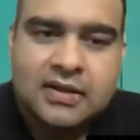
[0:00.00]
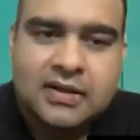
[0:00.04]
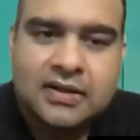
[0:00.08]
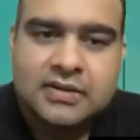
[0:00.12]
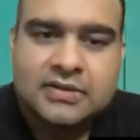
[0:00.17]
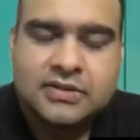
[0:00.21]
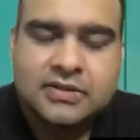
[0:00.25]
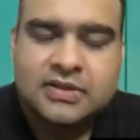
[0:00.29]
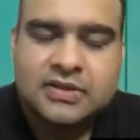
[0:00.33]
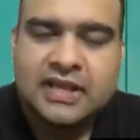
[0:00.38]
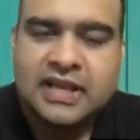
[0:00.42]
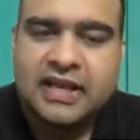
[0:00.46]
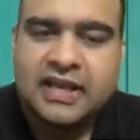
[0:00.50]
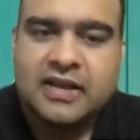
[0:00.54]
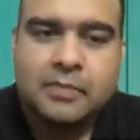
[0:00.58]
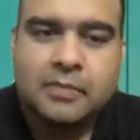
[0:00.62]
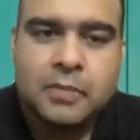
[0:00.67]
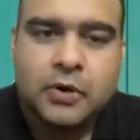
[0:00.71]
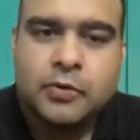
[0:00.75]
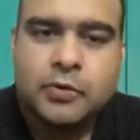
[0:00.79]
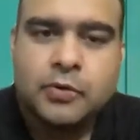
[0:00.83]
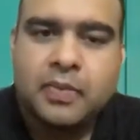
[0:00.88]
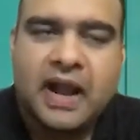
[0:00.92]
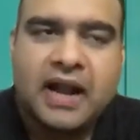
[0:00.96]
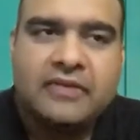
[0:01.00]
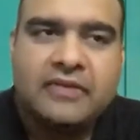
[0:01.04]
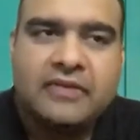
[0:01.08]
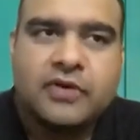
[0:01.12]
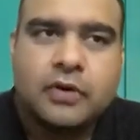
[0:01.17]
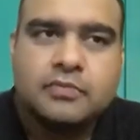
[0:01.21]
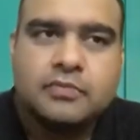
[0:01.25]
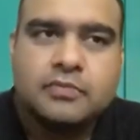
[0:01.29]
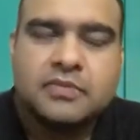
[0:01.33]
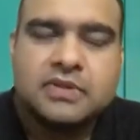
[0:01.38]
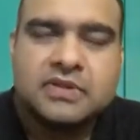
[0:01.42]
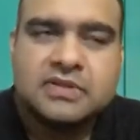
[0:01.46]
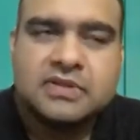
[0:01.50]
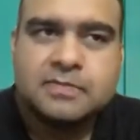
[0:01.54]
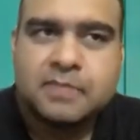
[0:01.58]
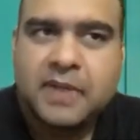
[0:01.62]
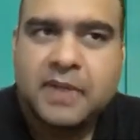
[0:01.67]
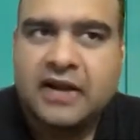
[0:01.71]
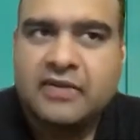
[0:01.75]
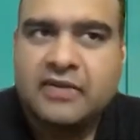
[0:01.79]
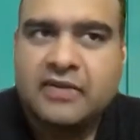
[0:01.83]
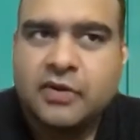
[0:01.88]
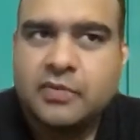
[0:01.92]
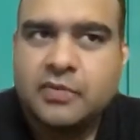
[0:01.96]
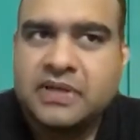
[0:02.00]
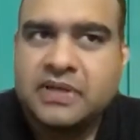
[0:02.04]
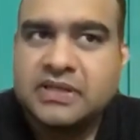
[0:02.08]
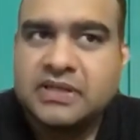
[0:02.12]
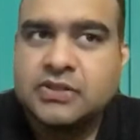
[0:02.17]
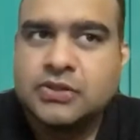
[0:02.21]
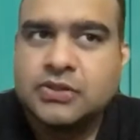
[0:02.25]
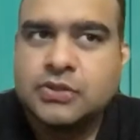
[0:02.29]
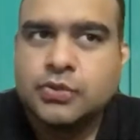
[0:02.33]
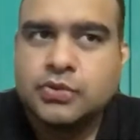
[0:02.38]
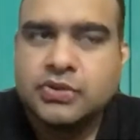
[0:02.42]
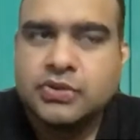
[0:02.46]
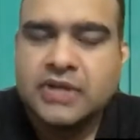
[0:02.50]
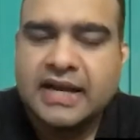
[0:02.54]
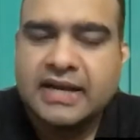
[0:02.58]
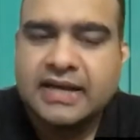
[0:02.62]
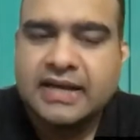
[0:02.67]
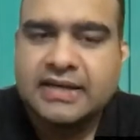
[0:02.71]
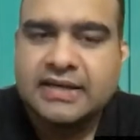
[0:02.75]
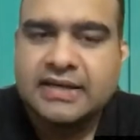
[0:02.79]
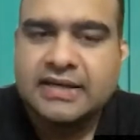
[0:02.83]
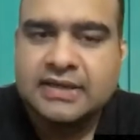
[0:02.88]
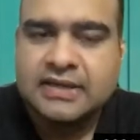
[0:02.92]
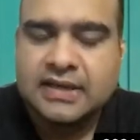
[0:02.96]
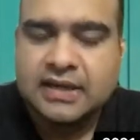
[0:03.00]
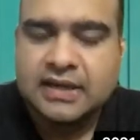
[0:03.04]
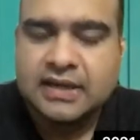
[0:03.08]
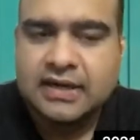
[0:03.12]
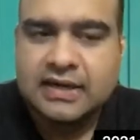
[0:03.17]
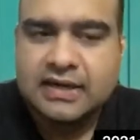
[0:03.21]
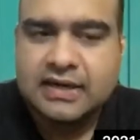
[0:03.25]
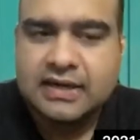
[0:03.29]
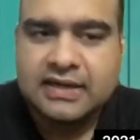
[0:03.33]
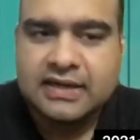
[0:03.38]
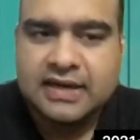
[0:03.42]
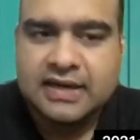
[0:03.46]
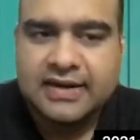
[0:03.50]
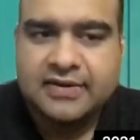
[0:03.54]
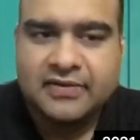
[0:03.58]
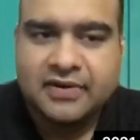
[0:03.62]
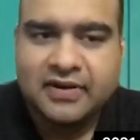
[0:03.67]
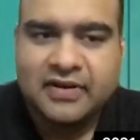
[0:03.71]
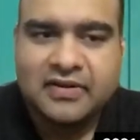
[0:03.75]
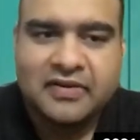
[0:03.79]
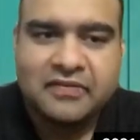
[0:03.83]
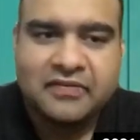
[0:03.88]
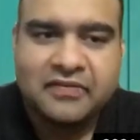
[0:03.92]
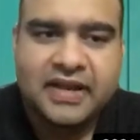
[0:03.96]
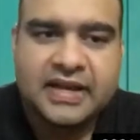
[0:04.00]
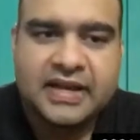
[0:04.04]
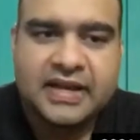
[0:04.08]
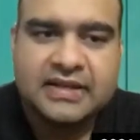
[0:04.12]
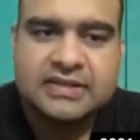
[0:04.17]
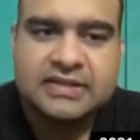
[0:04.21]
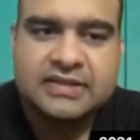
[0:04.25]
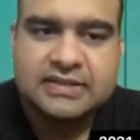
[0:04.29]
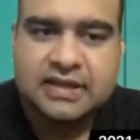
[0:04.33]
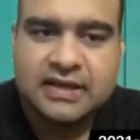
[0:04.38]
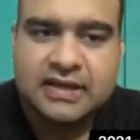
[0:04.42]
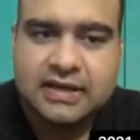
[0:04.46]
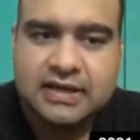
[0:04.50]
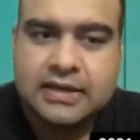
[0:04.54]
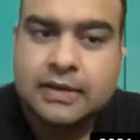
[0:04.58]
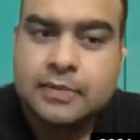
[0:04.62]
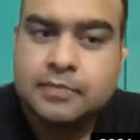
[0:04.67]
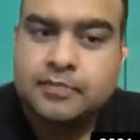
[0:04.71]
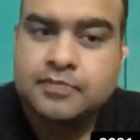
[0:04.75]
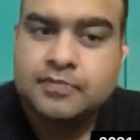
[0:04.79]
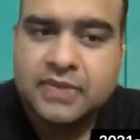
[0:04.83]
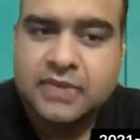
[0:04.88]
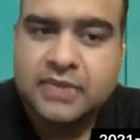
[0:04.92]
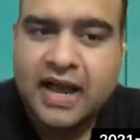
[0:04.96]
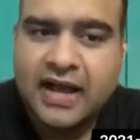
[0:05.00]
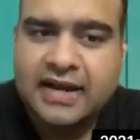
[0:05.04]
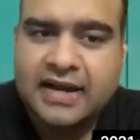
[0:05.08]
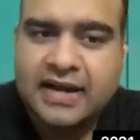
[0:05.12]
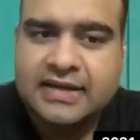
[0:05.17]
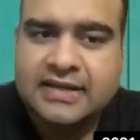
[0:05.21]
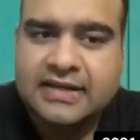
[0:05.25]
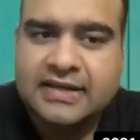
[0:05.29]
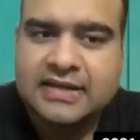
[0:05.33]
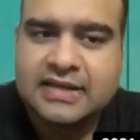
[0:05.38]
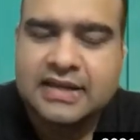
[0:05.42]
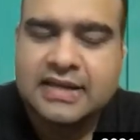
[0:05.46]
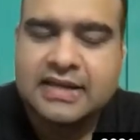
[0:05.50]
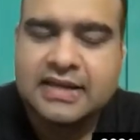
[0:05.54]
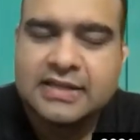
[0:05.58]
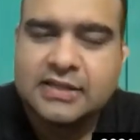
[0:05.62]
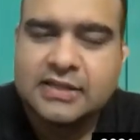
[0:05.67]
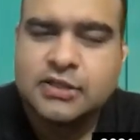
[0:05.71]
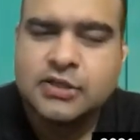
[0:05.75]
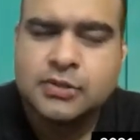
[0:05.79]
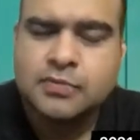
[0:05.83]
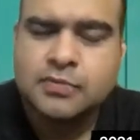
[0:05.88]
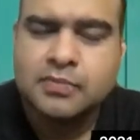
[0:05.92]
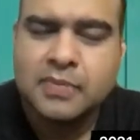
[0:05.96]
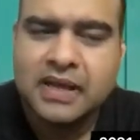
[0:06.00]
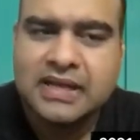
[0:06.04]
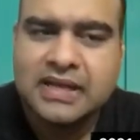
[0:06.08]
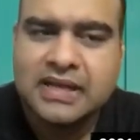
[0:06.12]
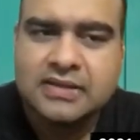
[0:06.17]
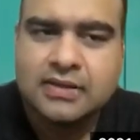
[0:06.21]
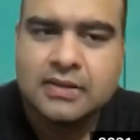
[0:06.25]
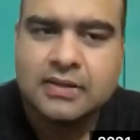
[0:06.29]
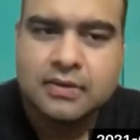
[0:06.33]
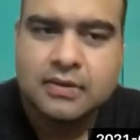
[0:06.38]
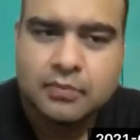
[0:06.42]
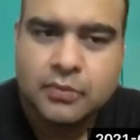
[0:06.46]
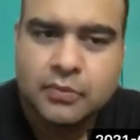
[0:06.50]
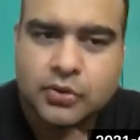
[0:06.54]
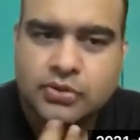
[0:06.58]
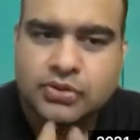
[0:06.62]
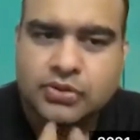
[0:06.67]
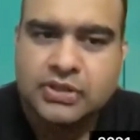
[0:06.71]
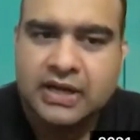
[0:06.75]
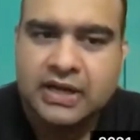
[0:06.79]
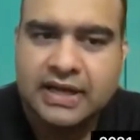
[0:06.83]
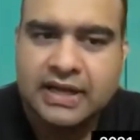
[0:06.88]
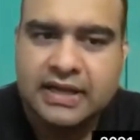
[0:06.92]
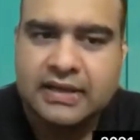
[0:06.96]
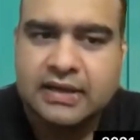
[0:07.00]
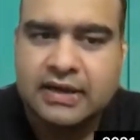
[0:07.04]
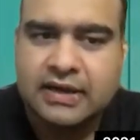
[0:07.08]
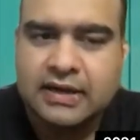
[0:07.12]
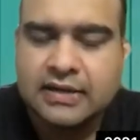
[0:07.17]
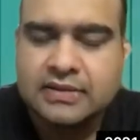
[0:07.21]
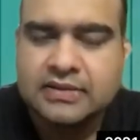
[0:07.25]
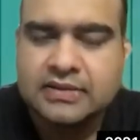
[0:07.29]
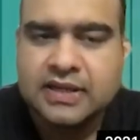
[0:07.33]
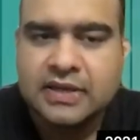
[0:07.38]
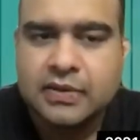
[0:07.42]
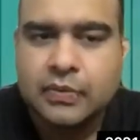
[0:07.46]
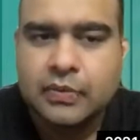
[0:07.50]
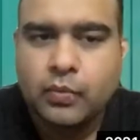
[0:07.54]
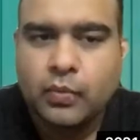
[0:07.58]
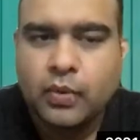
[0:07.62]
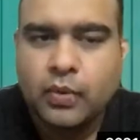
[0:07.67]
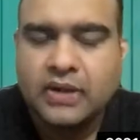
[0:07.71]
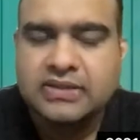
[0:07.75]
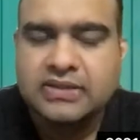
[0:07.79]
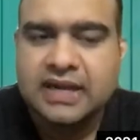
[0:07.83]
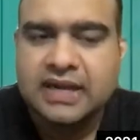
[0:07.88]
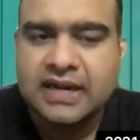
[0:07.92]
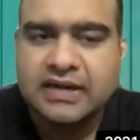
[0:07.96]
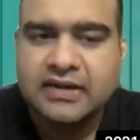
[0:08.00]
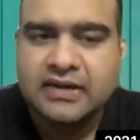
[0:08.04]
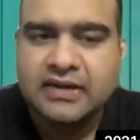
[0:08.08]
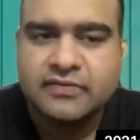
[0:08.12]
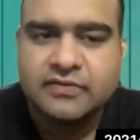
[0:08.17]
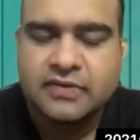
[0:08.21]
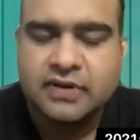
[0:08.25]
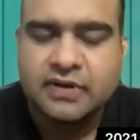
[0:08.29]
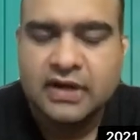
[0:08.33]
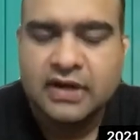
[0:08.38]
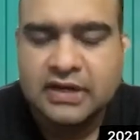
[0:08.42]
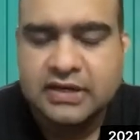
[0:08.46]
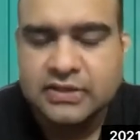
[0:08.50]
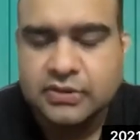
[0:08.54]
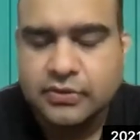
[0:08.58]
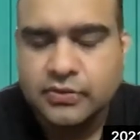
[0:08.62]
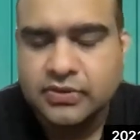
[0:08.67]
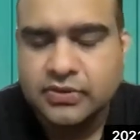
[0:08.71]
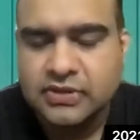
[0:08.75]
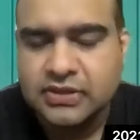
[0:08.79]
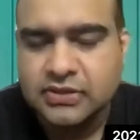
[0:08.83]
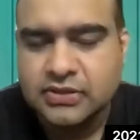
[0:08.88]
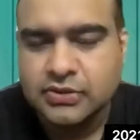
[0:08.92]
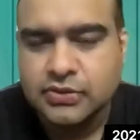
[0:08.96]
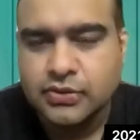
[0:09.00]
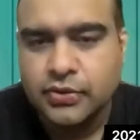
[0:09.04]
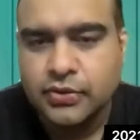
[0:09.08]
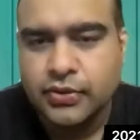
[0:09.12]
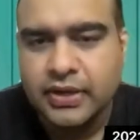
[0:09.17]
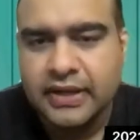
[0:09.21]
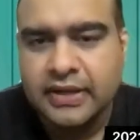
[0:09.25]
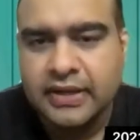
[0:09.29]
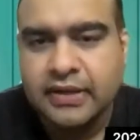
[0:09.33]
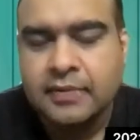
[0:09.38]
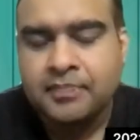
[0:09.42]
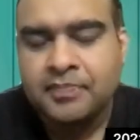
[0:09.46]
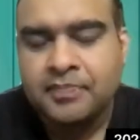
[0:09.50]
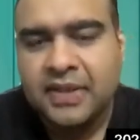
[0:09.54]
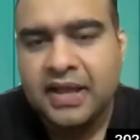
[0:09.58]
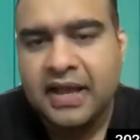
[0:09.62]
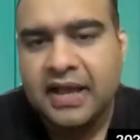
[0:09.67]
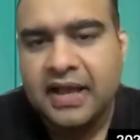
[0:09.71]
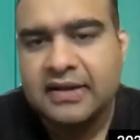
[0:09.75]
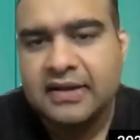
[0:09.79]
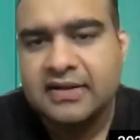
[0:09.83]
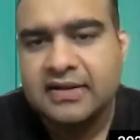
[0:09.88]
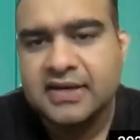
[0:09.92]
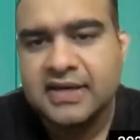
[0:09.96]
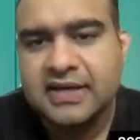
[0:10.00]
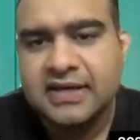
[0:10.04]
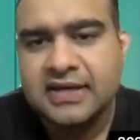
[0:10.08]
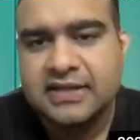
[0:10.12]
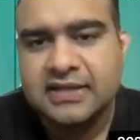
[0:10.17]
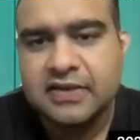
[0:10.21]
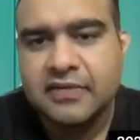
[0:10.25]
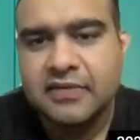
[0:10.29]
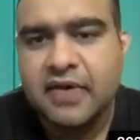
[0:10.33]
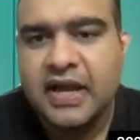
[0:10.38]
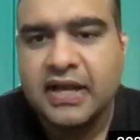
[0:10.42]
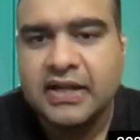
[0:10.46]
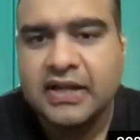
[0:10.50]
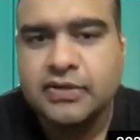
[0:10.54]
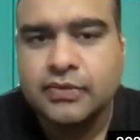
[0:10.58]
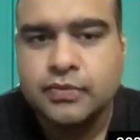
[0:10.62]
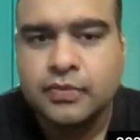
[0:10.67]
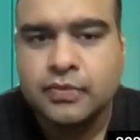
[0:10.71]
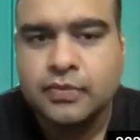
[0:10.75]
So think about platforms. Platform is two-sided. Network effect, direct is made mostly say one side of users growing and creating the value,